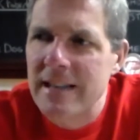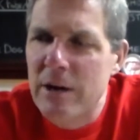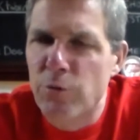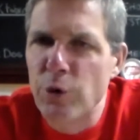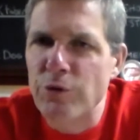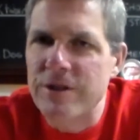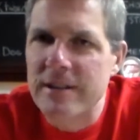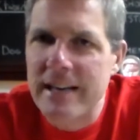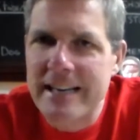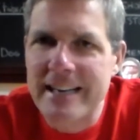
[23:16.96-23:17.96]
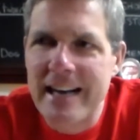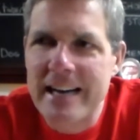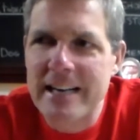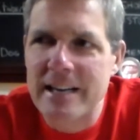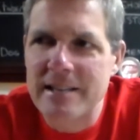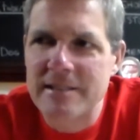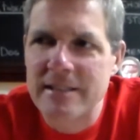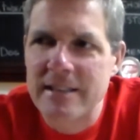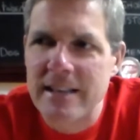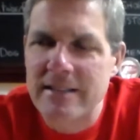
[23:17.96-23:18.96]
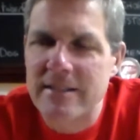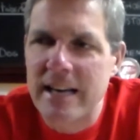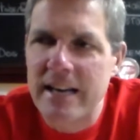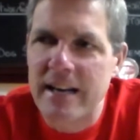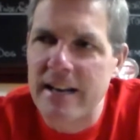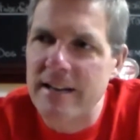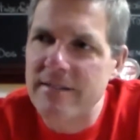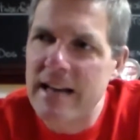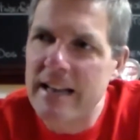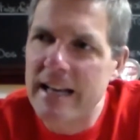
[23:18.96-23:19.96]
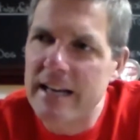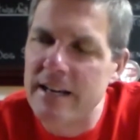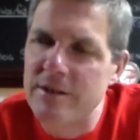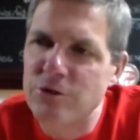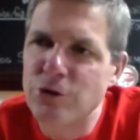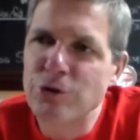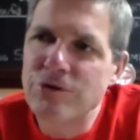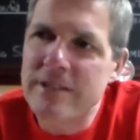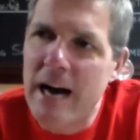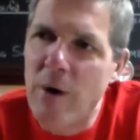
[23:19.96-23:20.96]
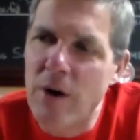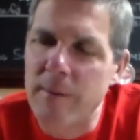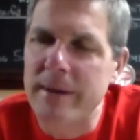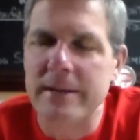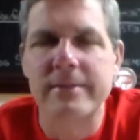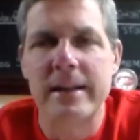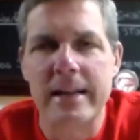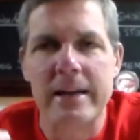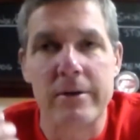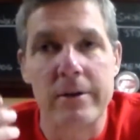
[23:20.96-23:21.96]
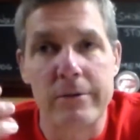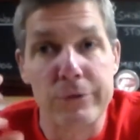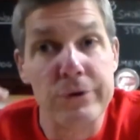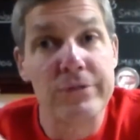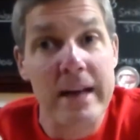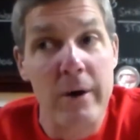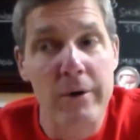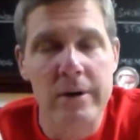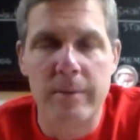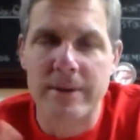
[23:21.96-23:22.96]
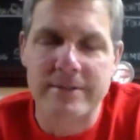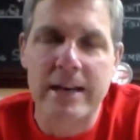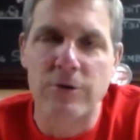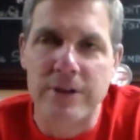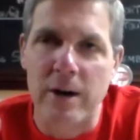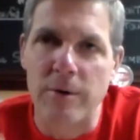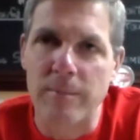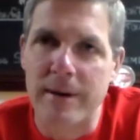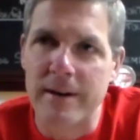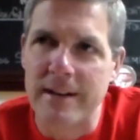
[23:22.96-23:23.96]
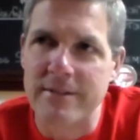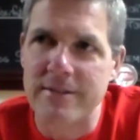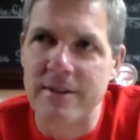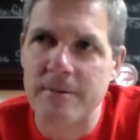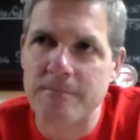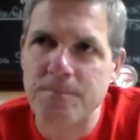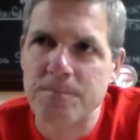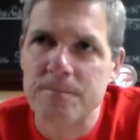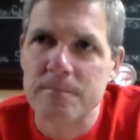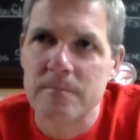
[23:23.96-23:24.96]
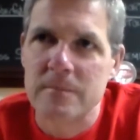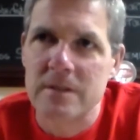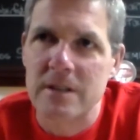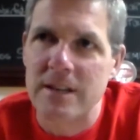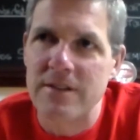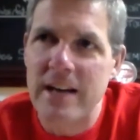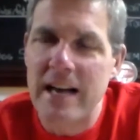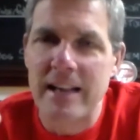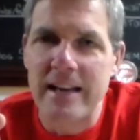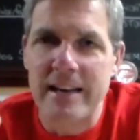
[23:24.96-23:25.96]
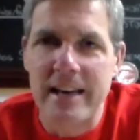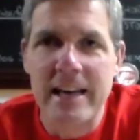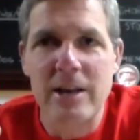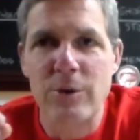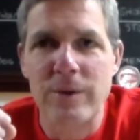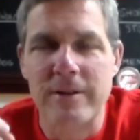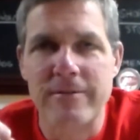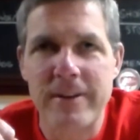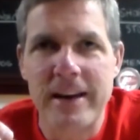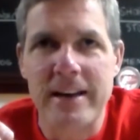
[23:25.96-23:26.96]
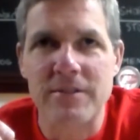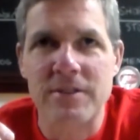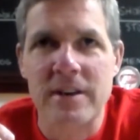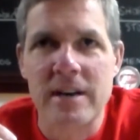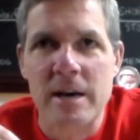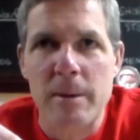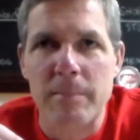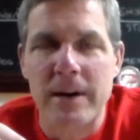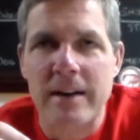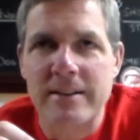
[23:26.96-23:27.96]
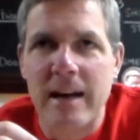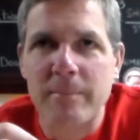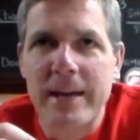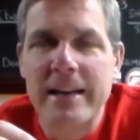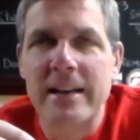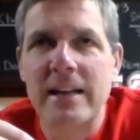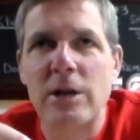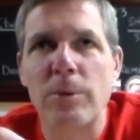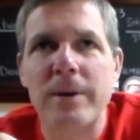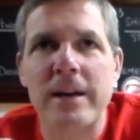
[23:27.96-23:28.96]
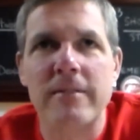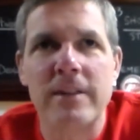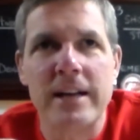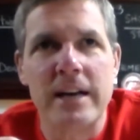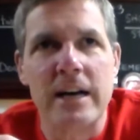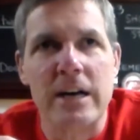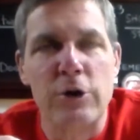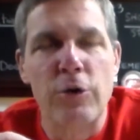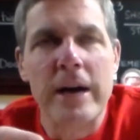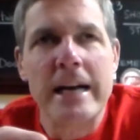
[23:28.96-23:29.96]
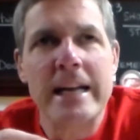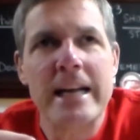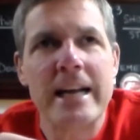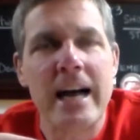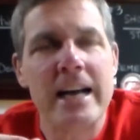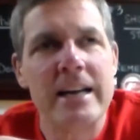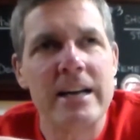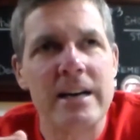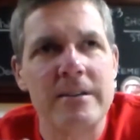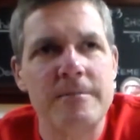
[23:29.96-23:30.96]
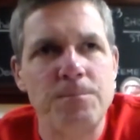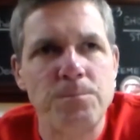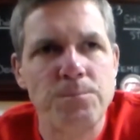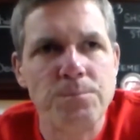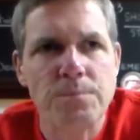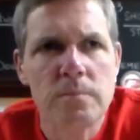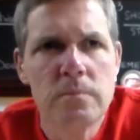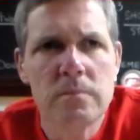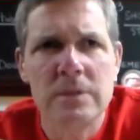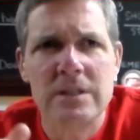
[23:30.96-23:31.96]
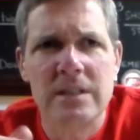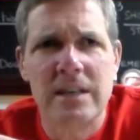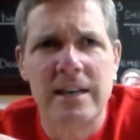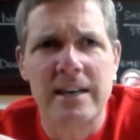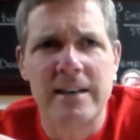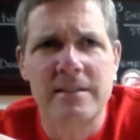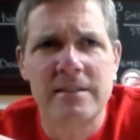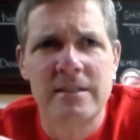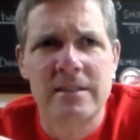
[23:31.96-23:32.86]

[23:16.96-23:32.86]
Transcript: like root. I can kind of, it's not like a true sour. I mean, it's not like a real sour. I mean, it's kettle sour, but it's not like hit you in the face, but I'm getting a little bit of like a grainy kind of I